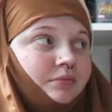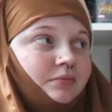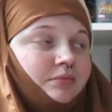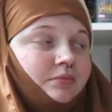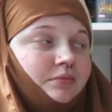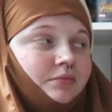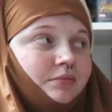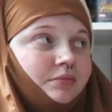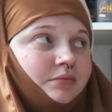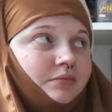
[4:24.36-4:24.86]

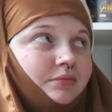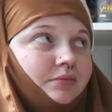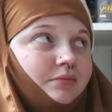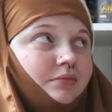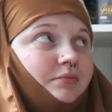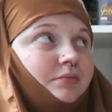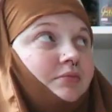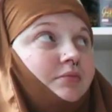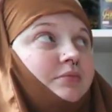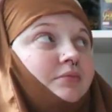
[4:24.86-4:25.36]

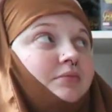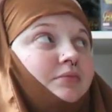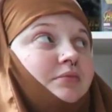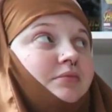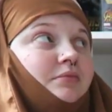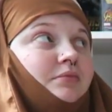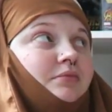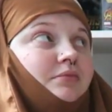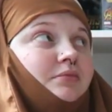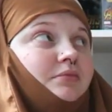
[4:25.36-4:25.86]

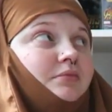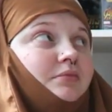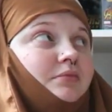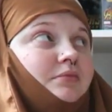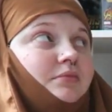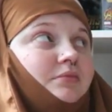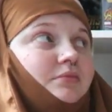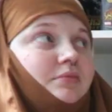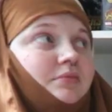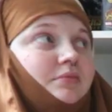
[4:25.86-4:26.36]

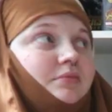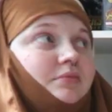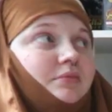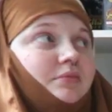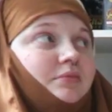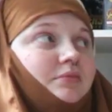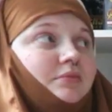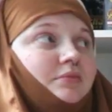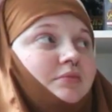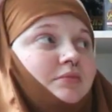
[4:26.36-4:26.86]

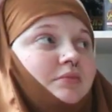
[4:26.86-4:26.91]
No words are spoken by the person on screen.